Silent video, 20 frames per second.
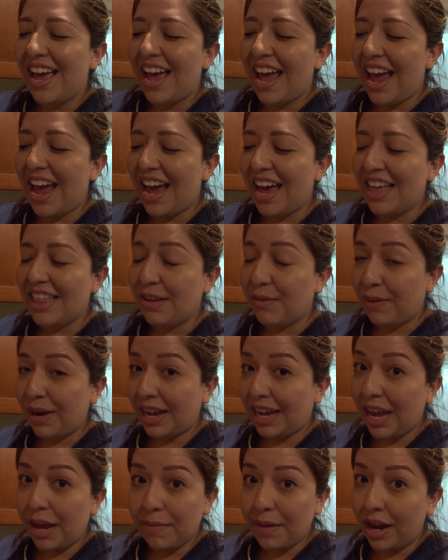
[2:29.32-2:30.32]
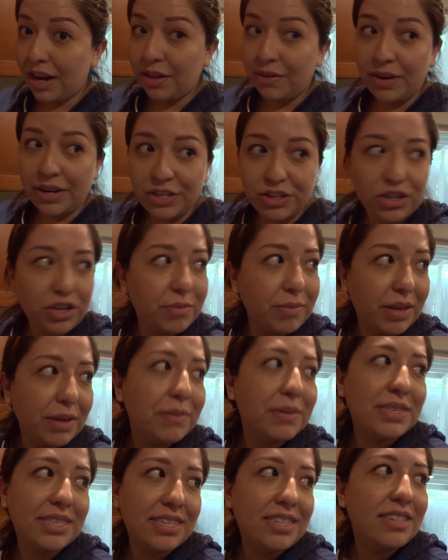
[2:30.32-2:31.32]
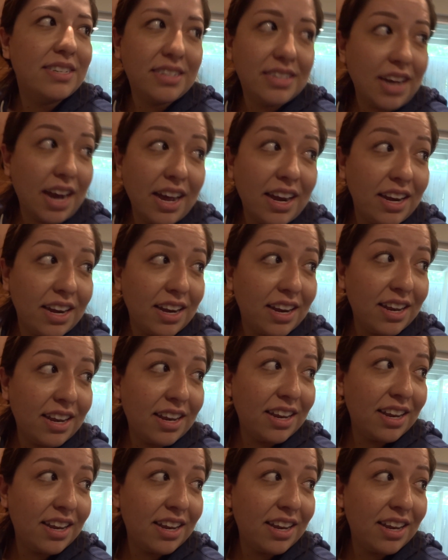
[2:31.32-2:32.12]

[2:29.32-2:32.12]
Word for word: and then when I came out of the restroom, he was done.